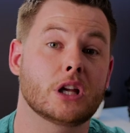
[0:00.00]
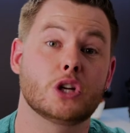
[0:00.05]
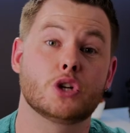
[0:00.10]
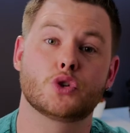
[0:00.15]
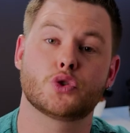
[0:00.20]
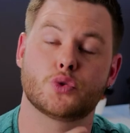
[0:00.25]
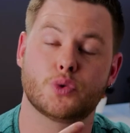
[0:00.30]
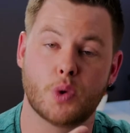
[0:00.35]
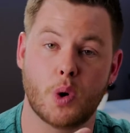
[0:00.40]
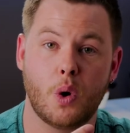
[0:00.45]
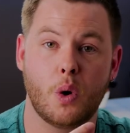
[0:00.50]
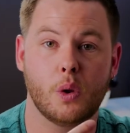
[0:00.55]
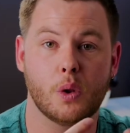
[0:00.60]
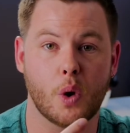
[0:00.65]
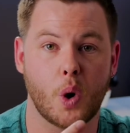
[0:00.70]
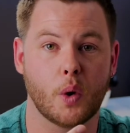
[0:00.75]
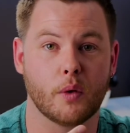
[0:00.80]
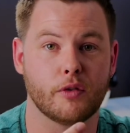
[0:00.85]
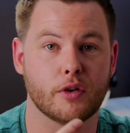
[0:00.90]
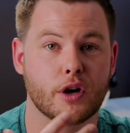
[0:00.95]

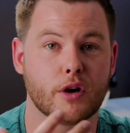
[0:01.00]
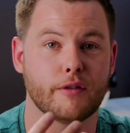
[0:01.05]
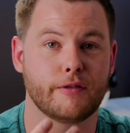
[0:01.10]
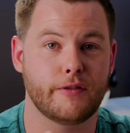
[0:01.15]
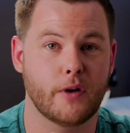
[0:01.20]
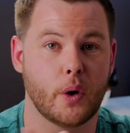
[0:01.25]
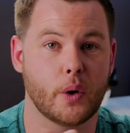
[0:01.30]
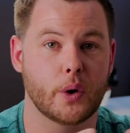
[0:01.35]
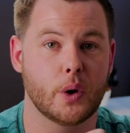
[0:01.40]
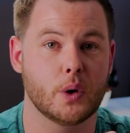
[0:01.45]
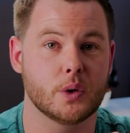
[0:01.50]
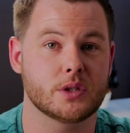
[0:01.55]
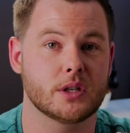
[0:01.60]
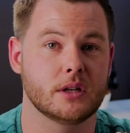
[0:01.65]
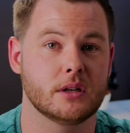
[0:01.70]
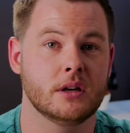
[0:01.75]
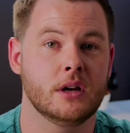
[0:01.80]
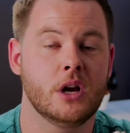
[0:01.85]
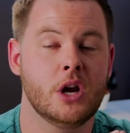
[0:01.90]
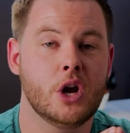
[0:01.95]
control over your
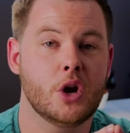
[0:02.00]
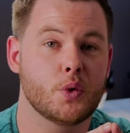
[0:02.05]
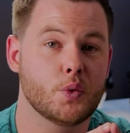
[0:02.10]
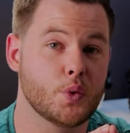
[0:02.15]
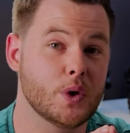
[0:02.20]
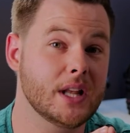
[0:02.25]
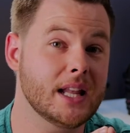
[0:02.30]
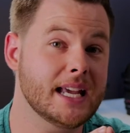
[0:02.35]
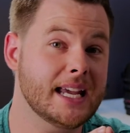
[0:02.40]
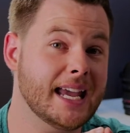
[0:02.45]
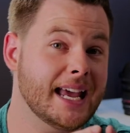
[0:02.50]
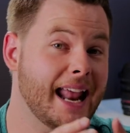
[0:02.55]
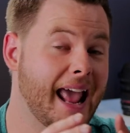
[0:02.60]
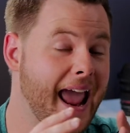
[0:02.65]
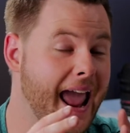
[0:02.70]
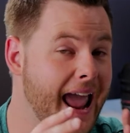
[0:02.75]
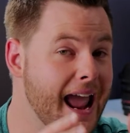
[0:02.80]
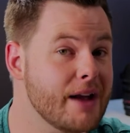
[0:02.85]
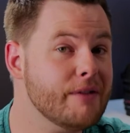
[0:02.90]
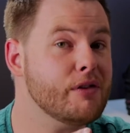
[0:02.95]
photos and really
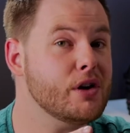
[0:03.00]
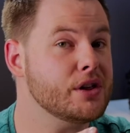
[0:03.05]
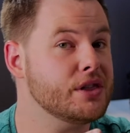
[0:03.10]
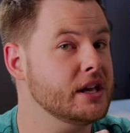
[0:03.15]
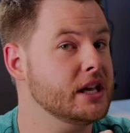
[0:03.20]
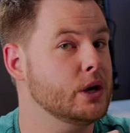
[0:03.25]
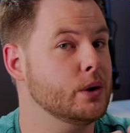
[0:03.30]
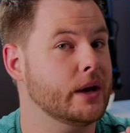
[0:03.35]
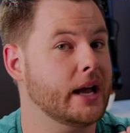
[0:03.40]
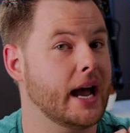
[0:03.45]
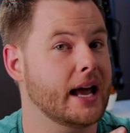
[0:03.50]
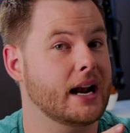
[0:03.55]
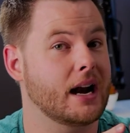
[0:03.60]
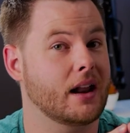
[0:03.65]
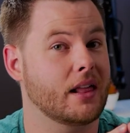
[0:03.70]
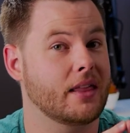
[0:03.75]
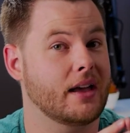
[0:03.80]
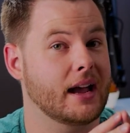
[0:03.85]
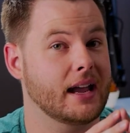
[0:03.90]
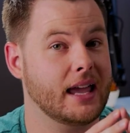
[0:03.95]
get everything you can
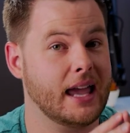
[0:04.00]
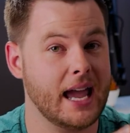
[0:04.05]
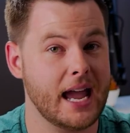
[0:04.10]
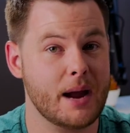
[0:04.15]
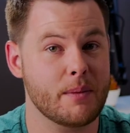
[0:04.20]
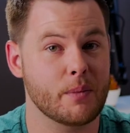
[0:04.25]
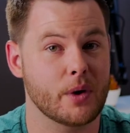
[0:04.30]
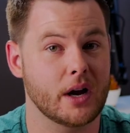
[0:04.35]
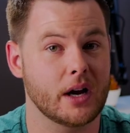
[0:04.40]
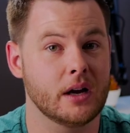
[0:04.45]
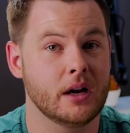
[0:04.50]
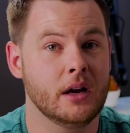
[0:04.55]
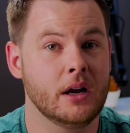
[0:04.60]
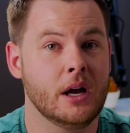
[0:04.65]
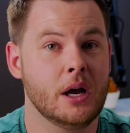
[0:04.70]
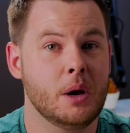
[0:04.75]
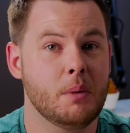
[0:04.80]
out of that camera.